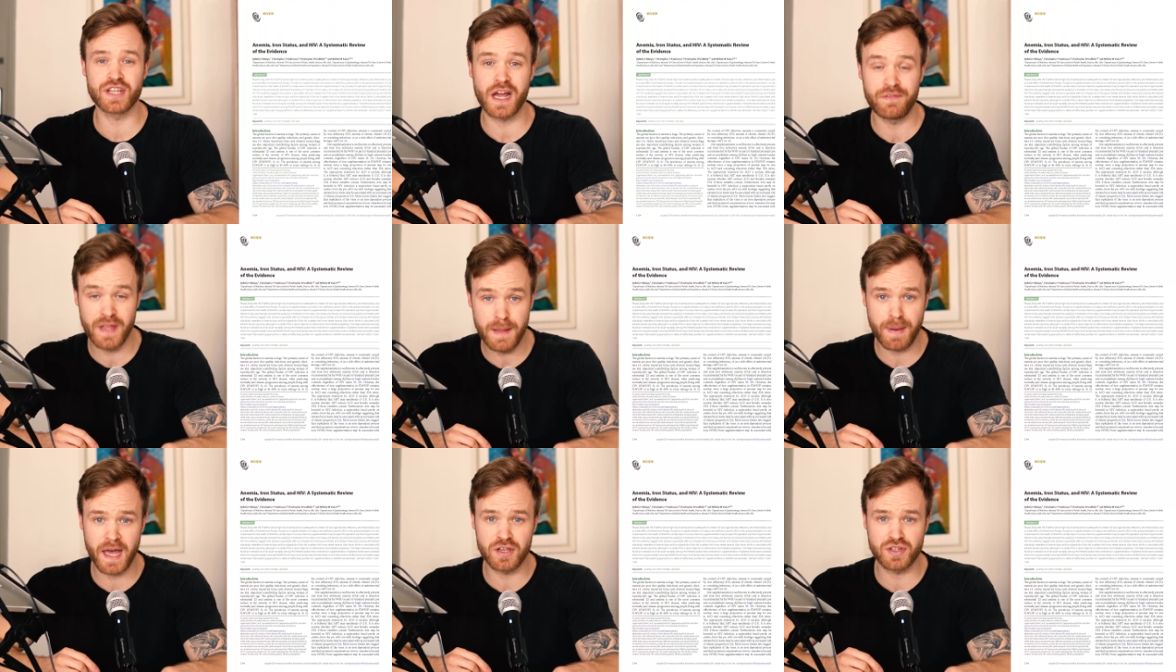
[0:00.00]

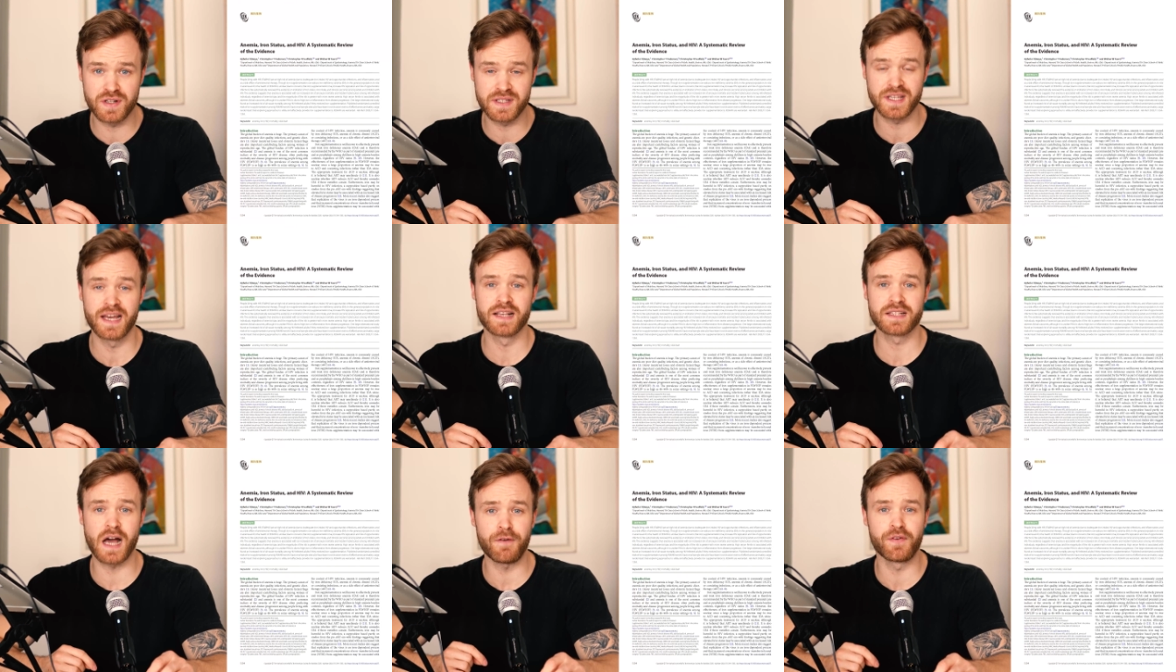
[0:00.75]
HIV patients
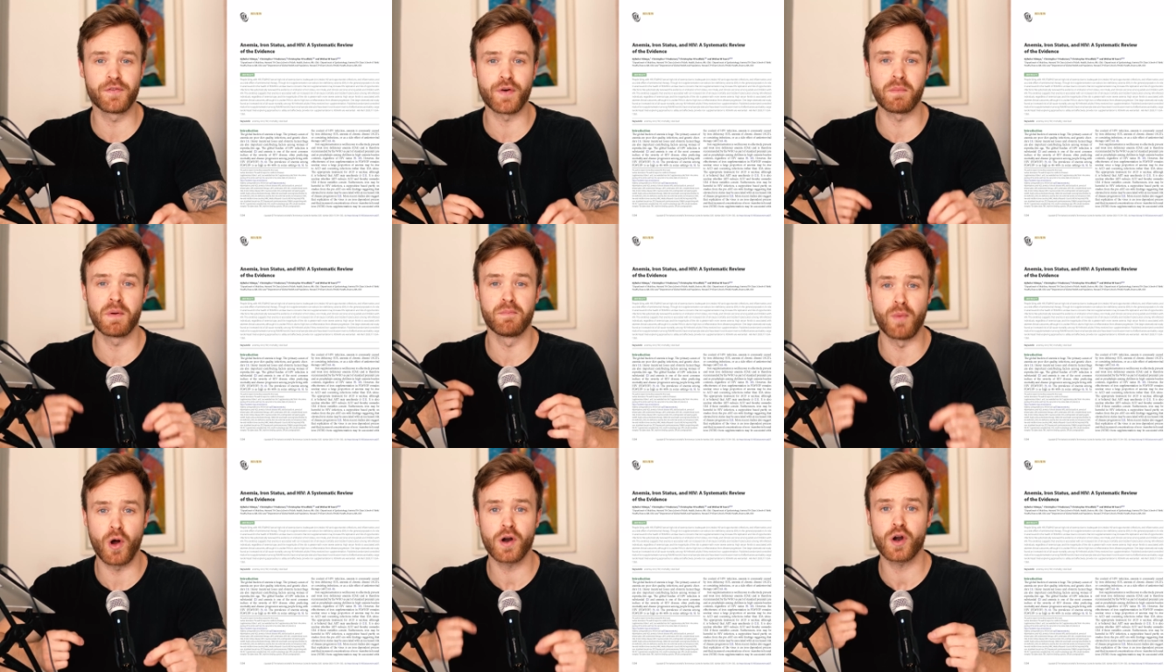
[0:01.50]
suffer from a
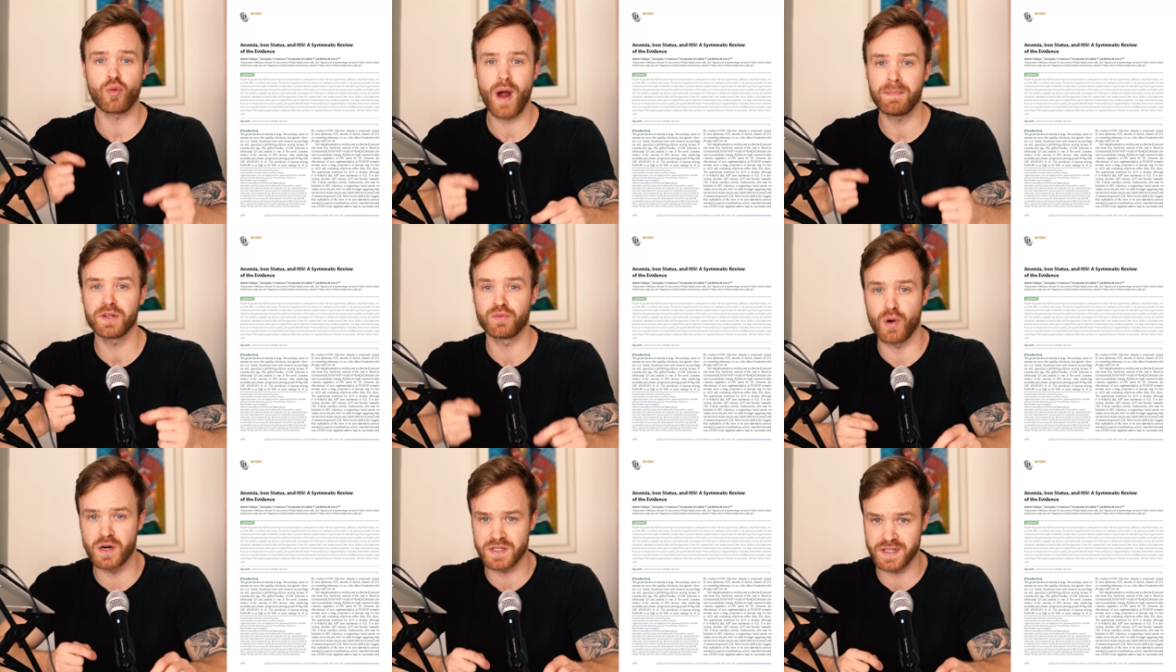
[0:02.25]
more rapid
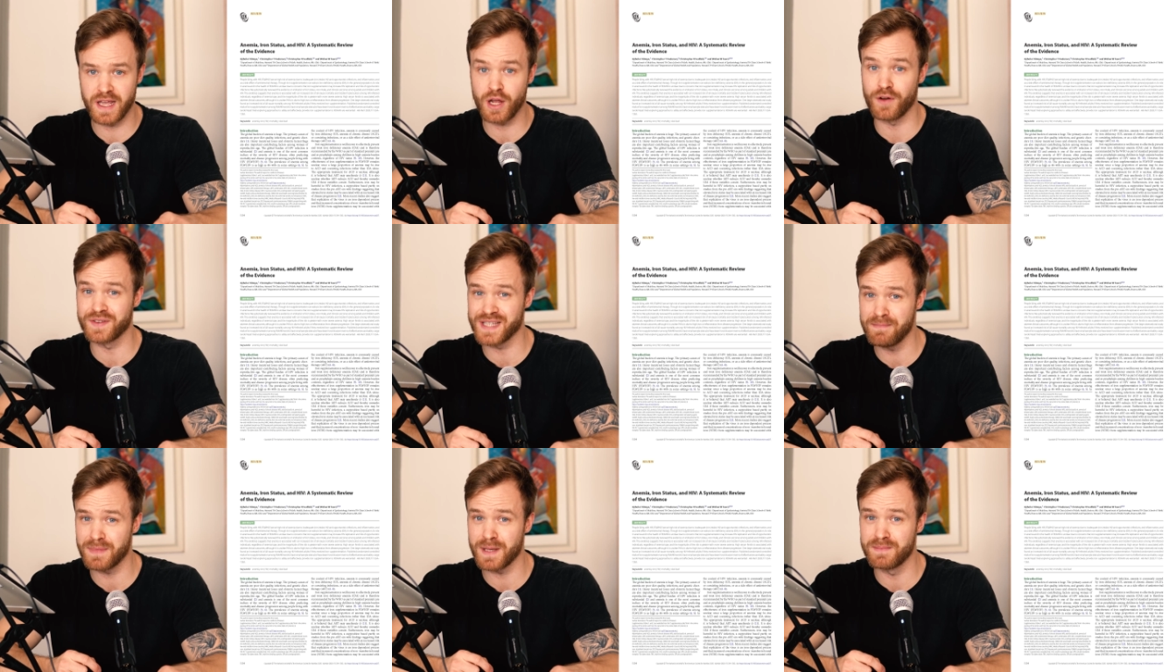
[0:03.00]
worsening of
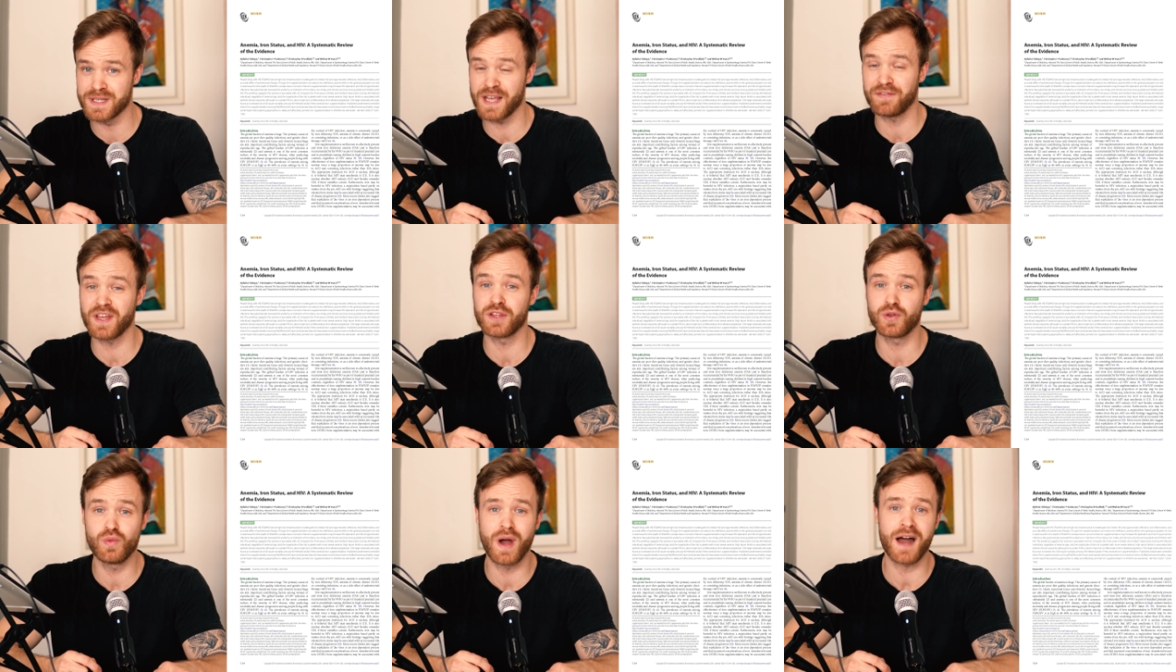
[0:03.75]
symptoms if they
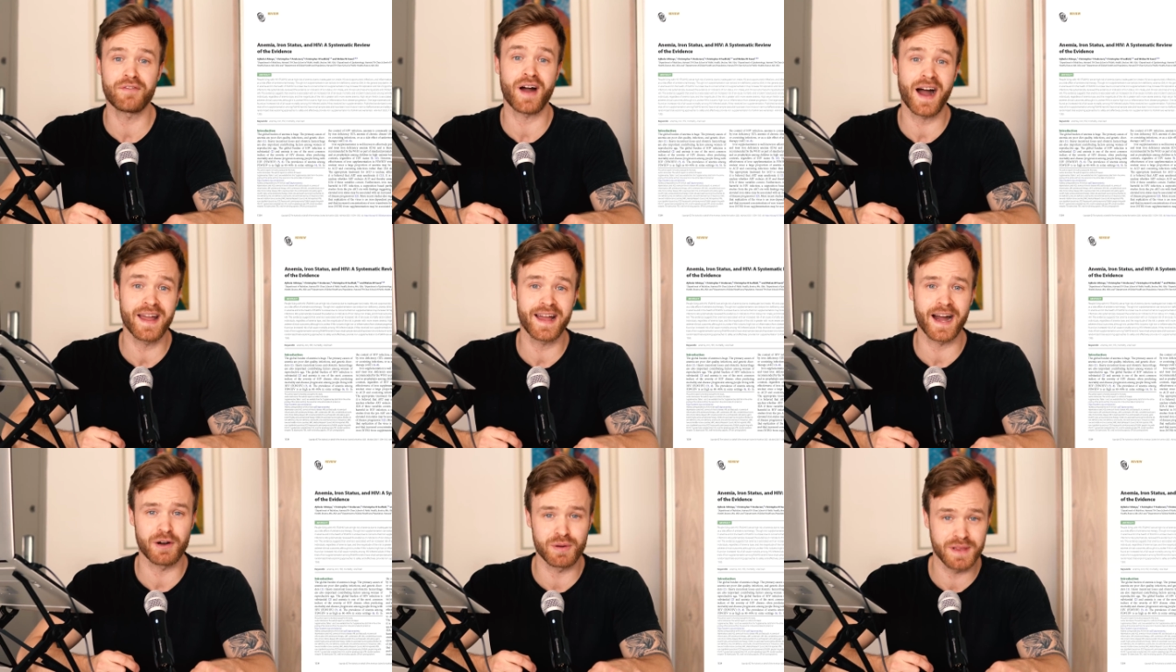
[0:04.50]
do have high
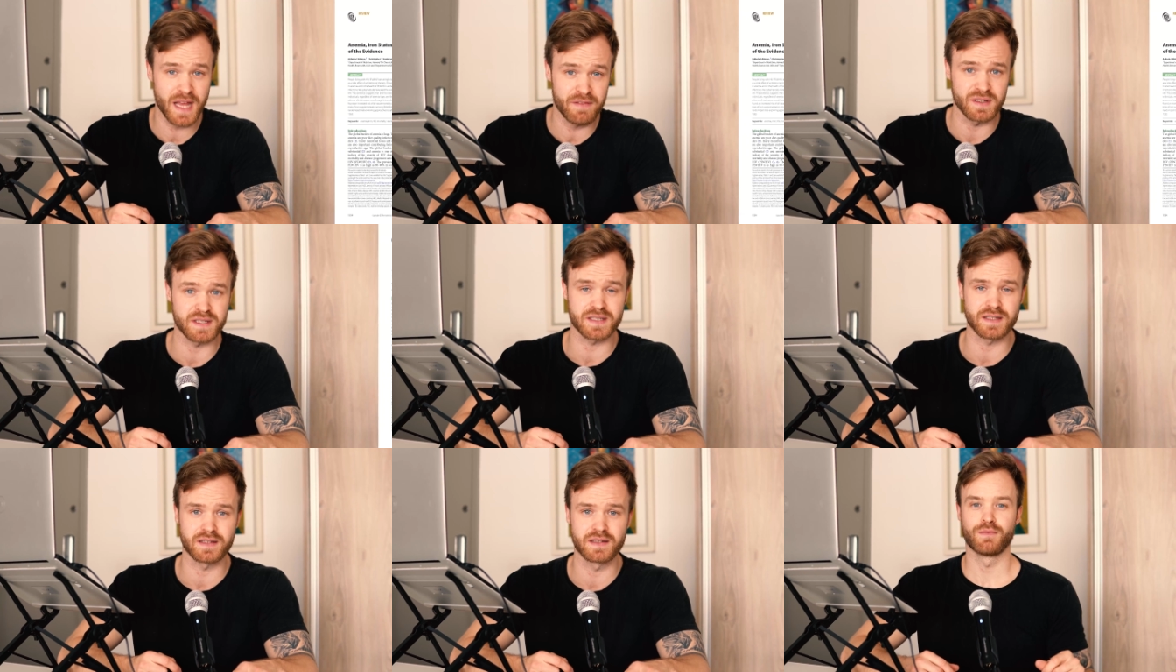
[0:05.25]
iron
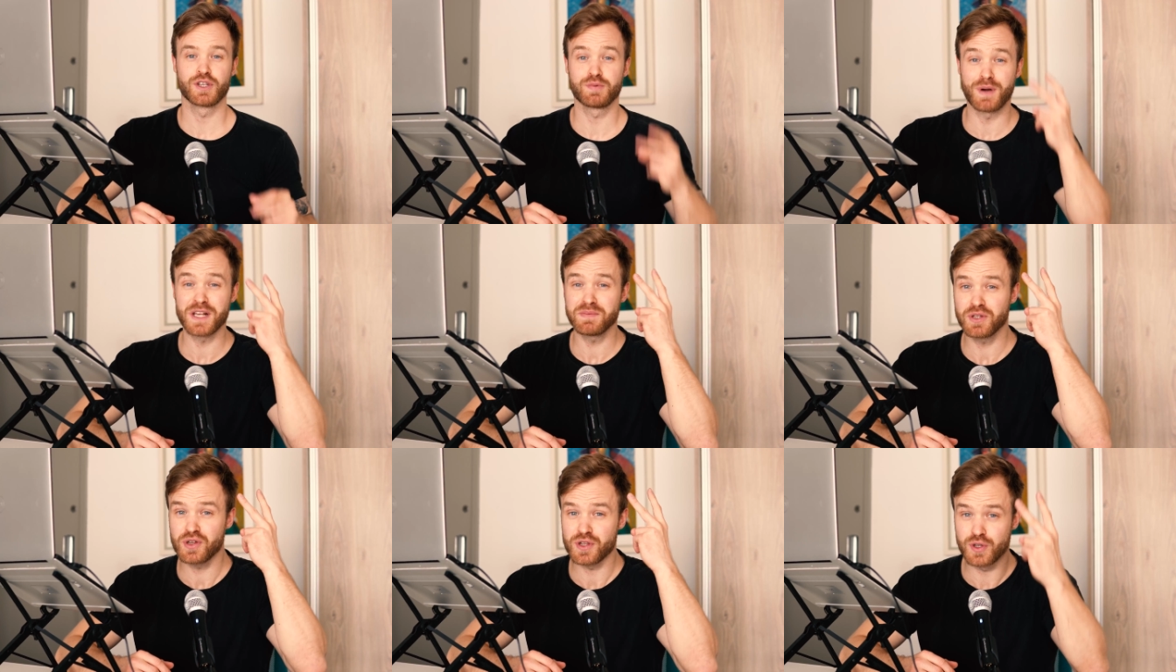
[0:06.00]
levels. Which brings
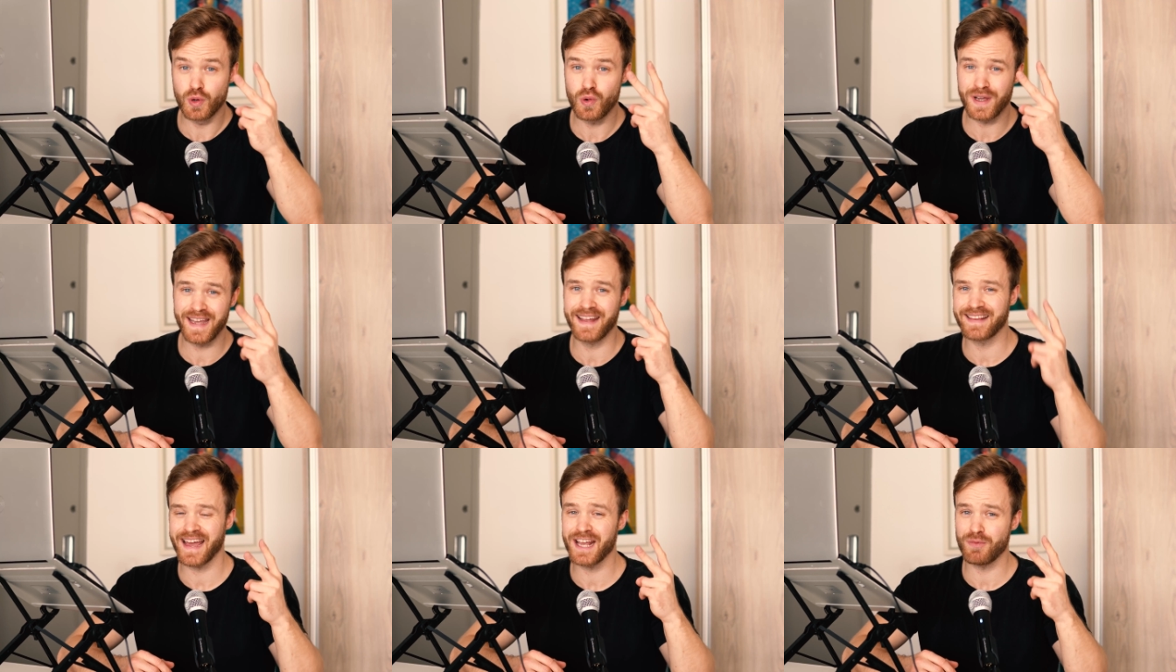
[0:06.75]
me to the two key
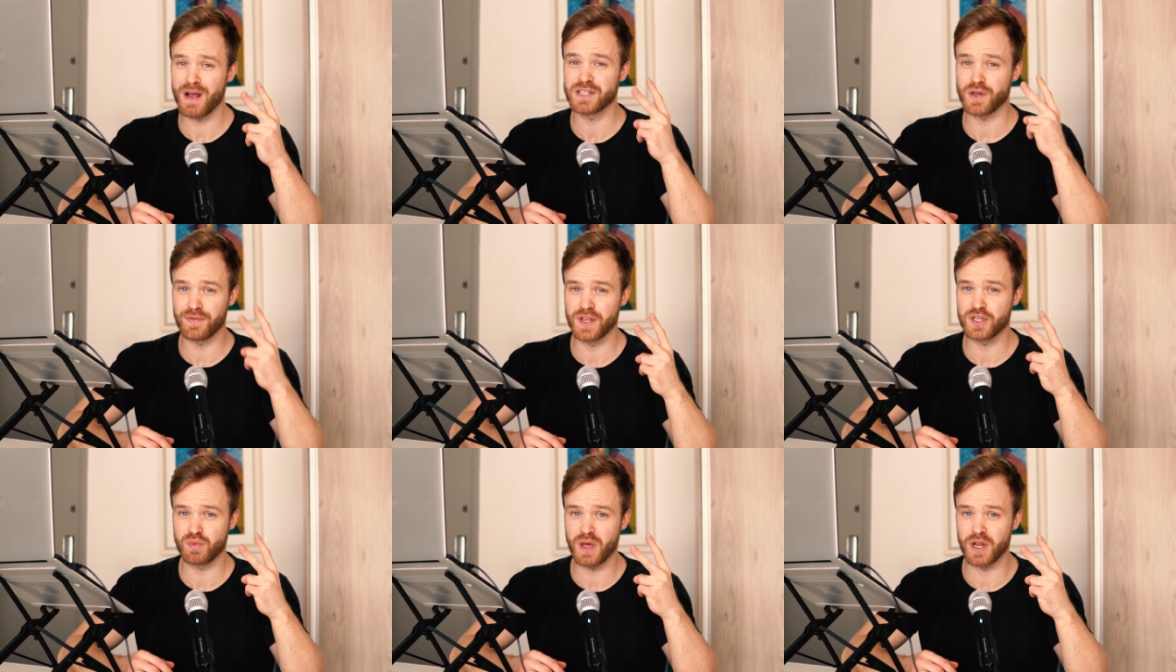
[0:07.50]
takeaways of
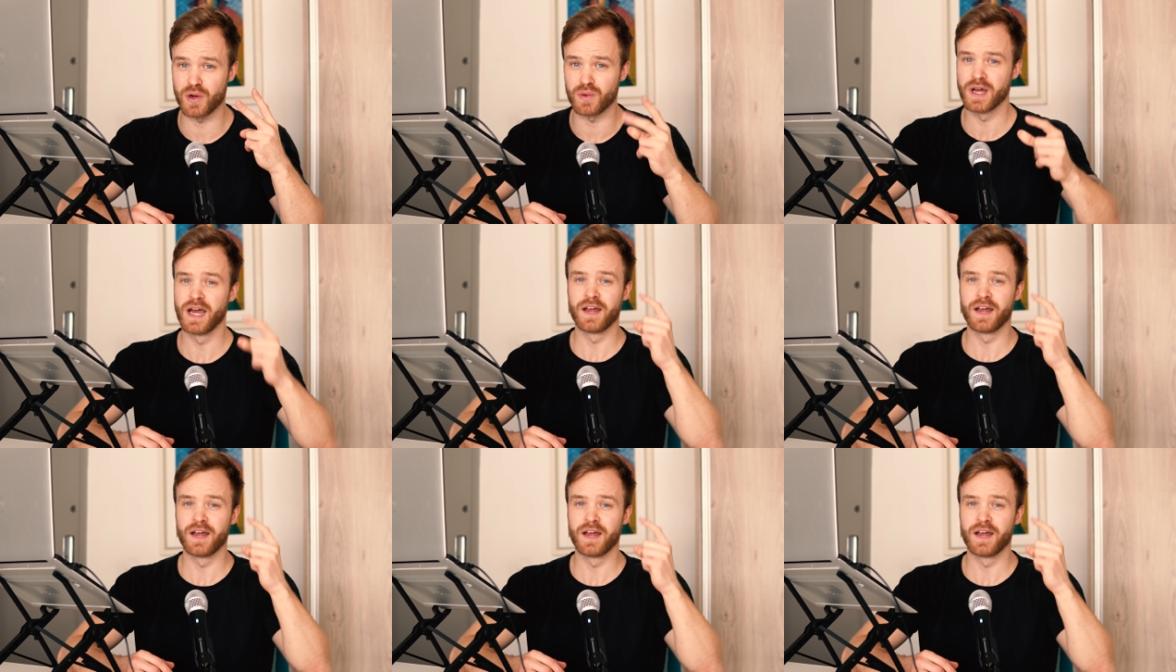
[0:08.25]
this video.